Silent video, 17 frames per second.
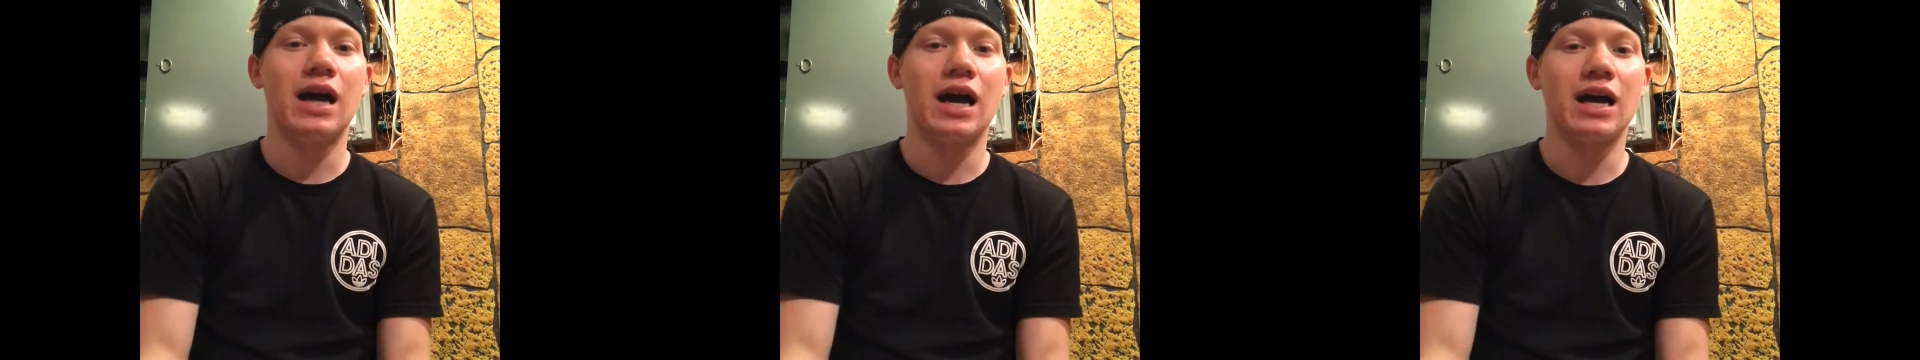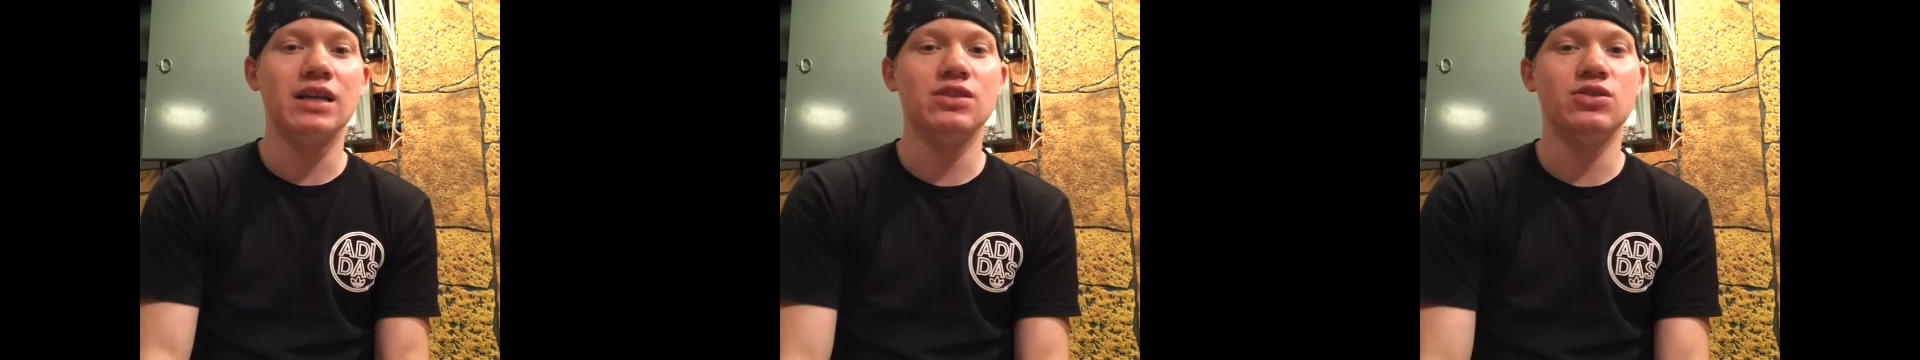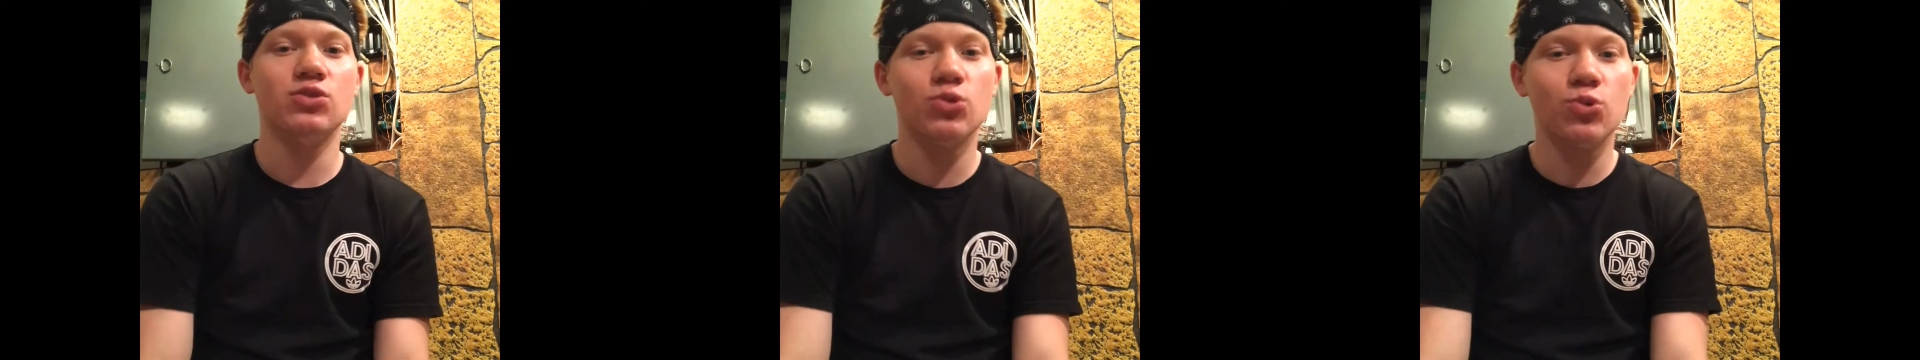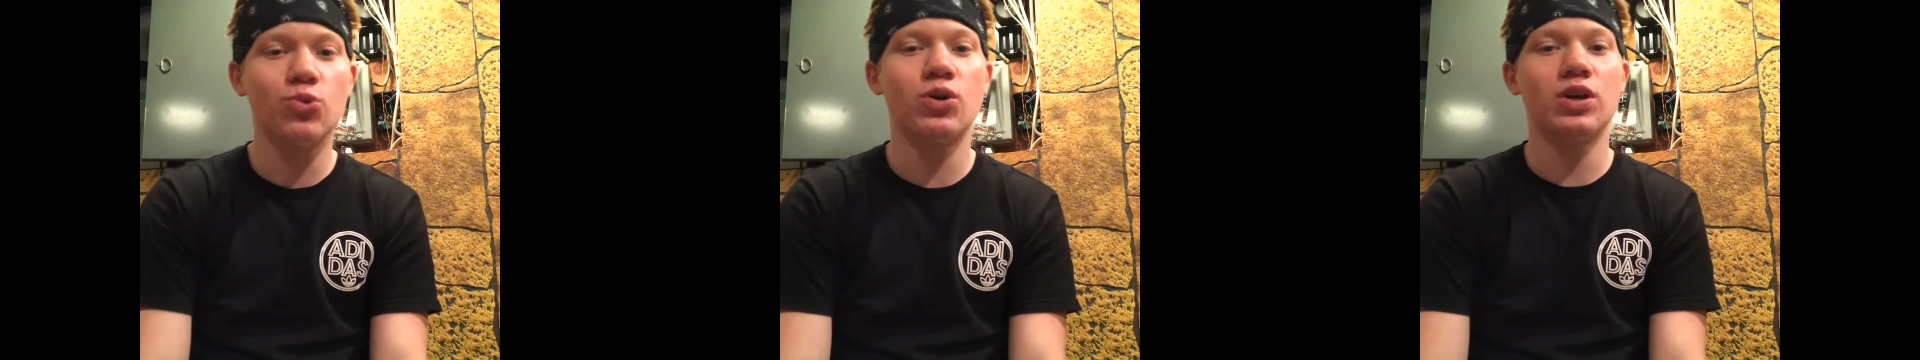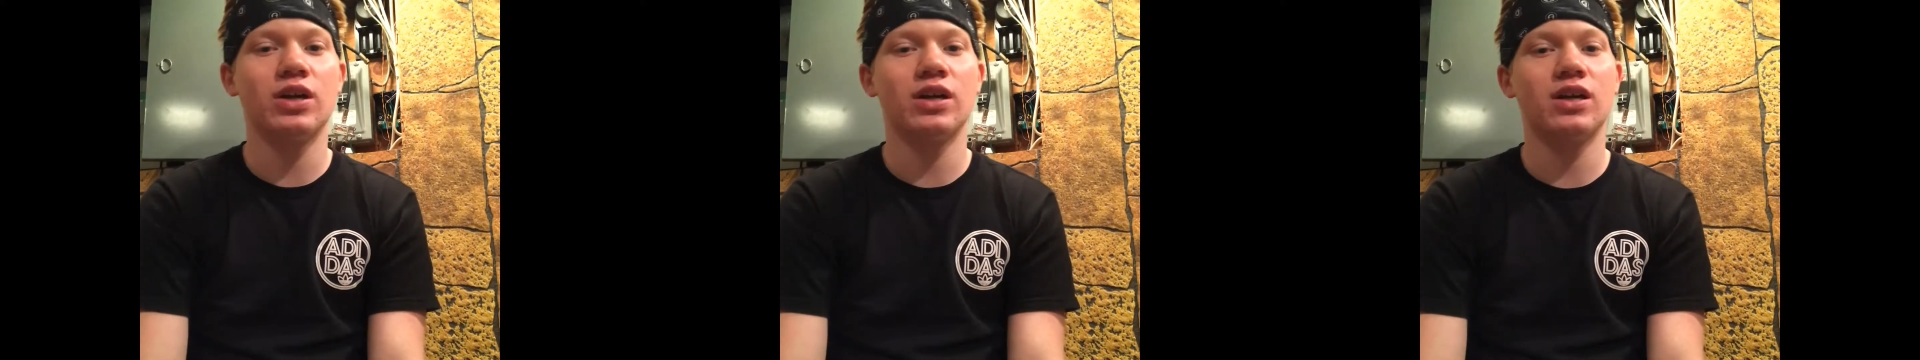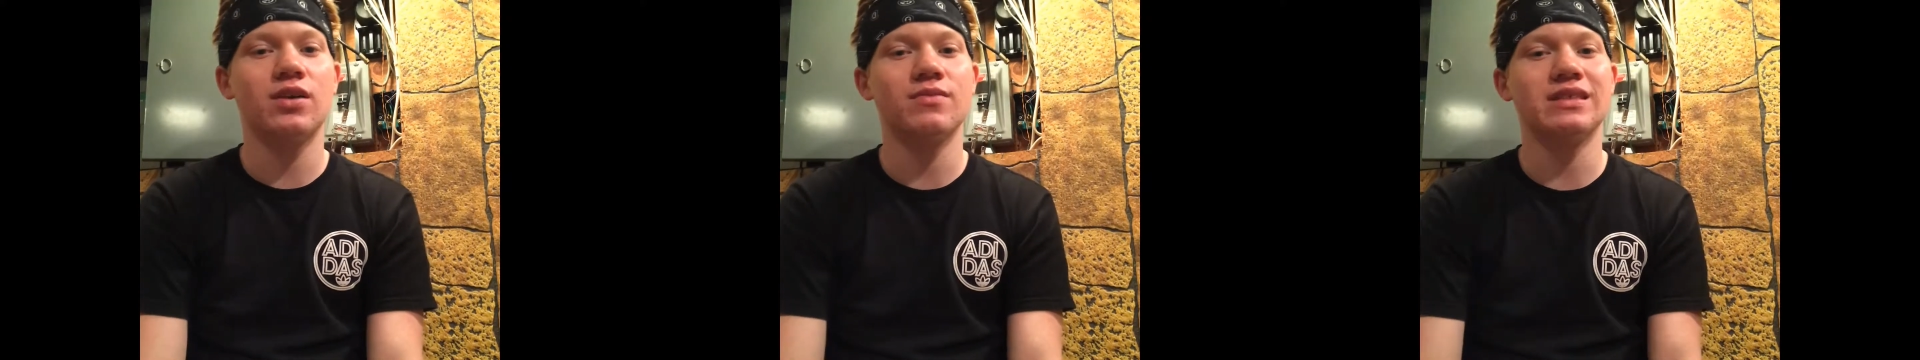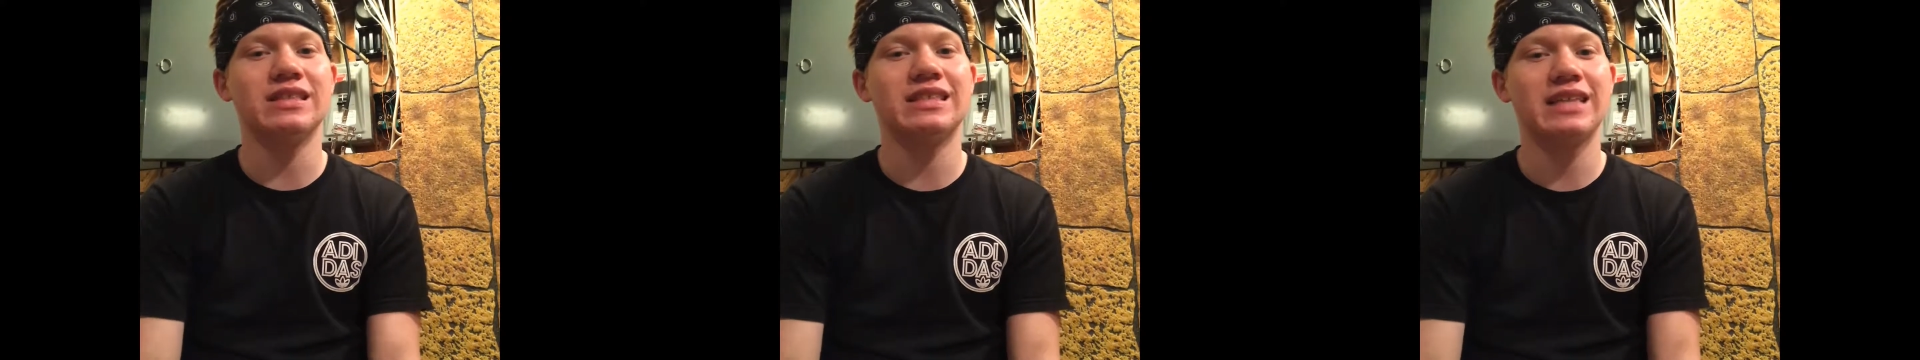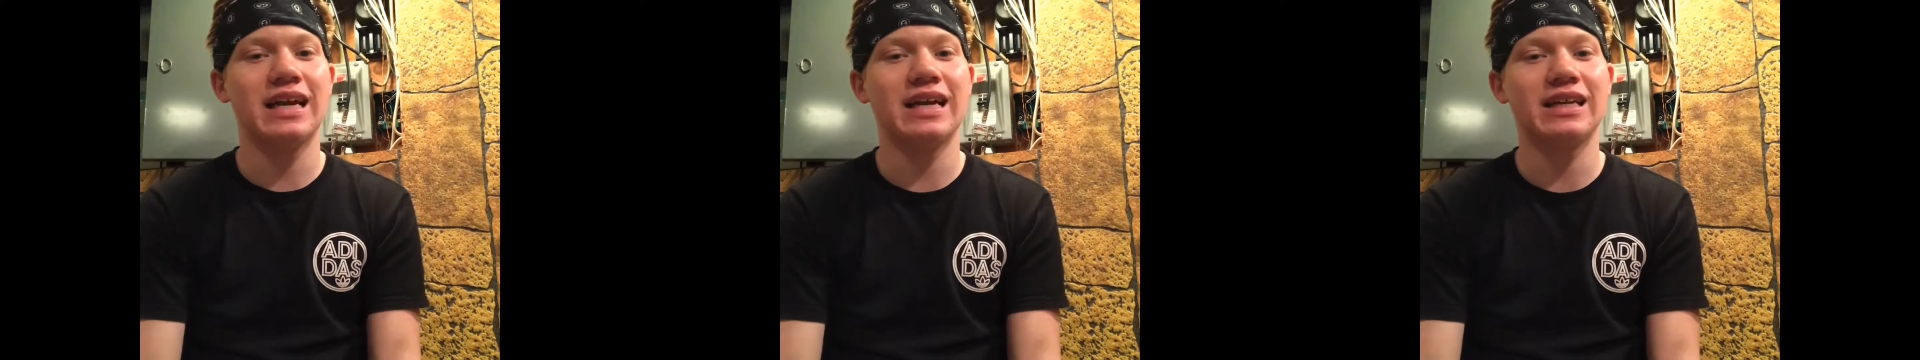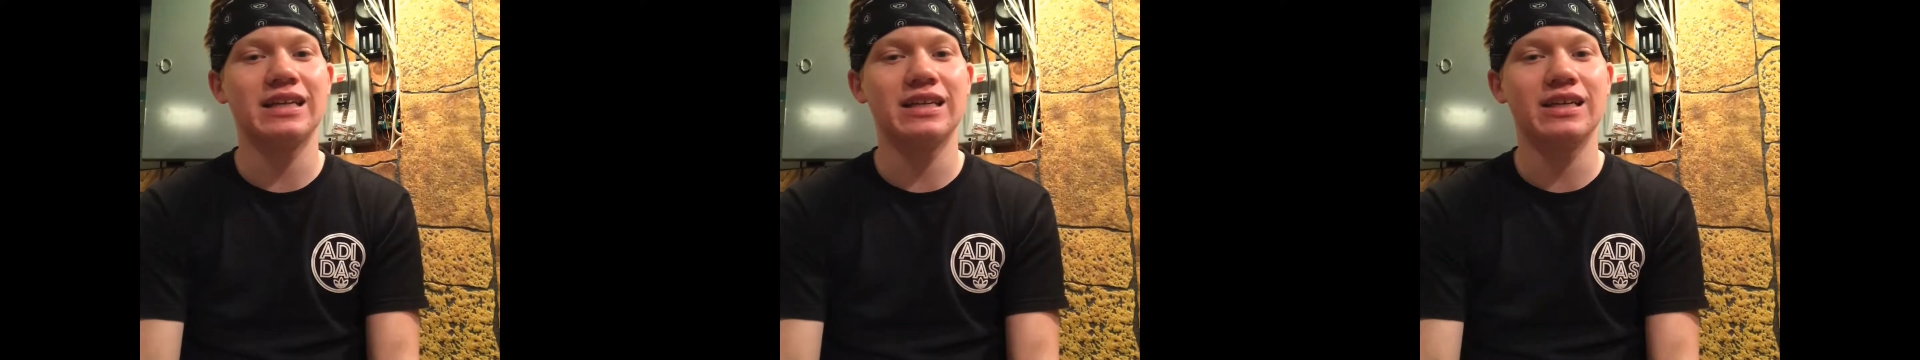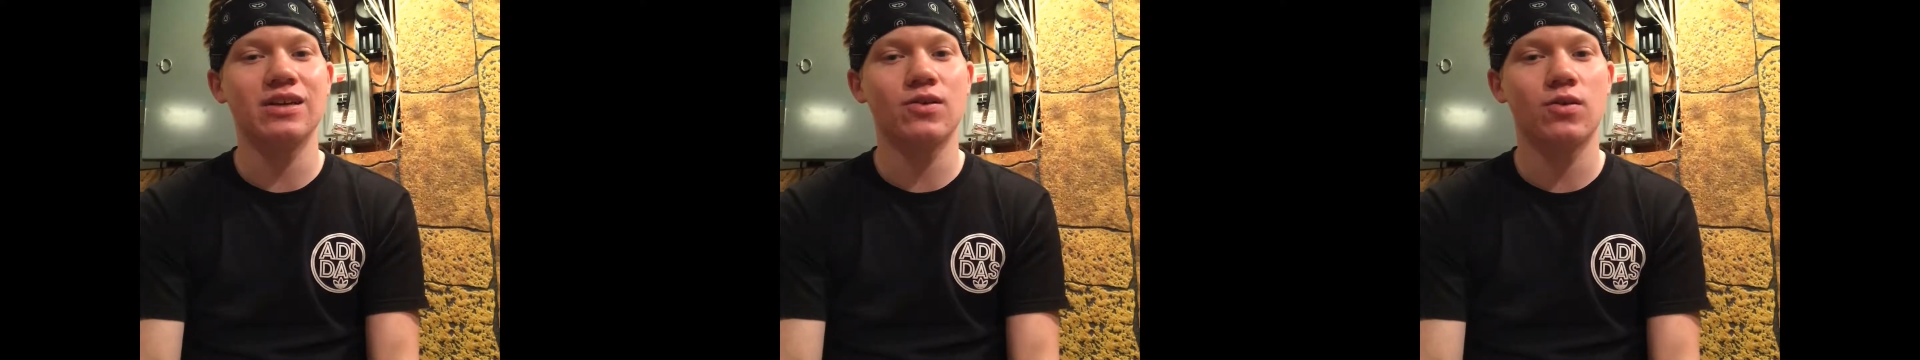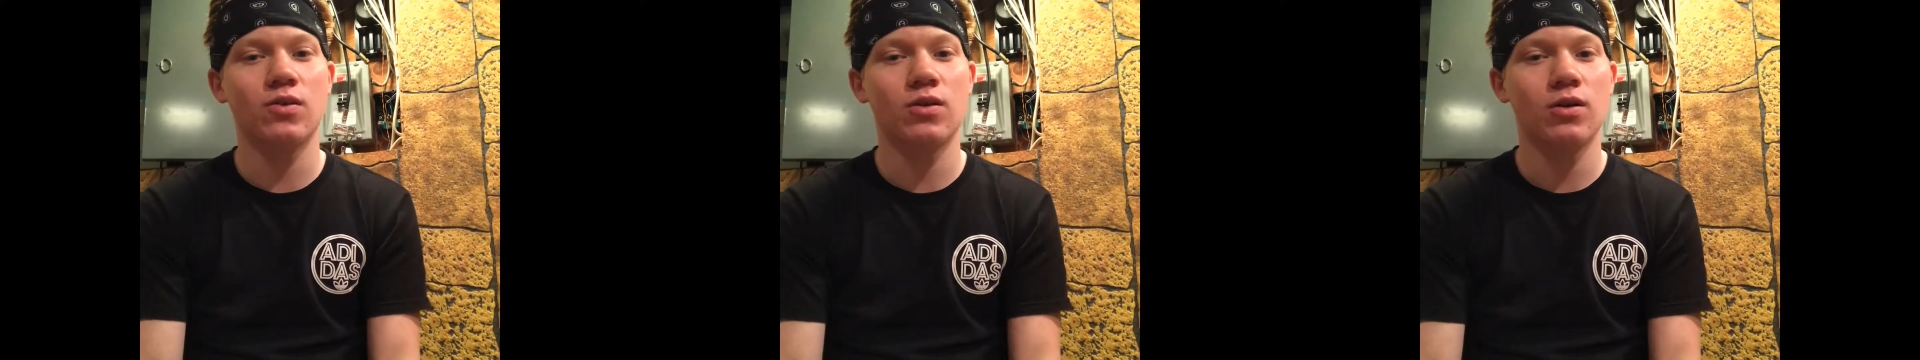I do want to come a second
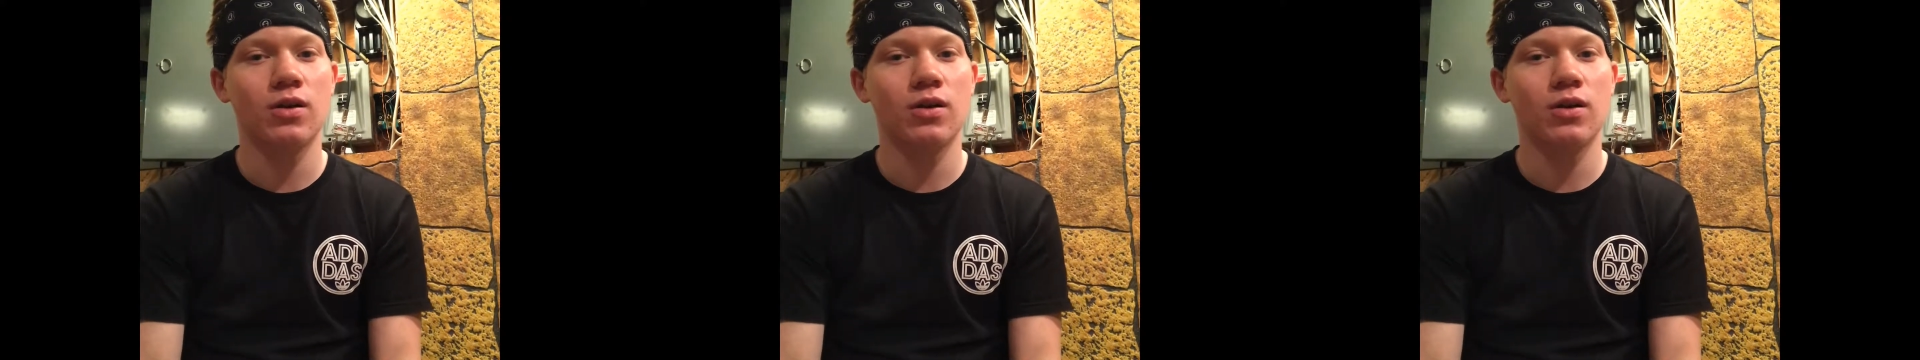year,